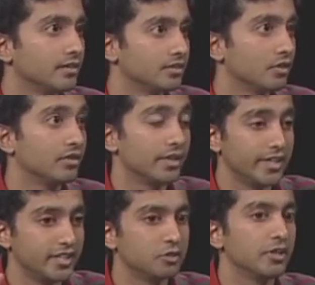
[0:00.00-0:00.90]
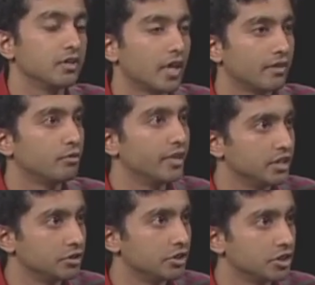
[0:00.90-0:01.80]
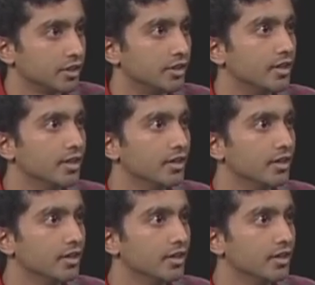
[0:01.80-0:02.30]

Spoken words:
And so there needs to be a lot of research and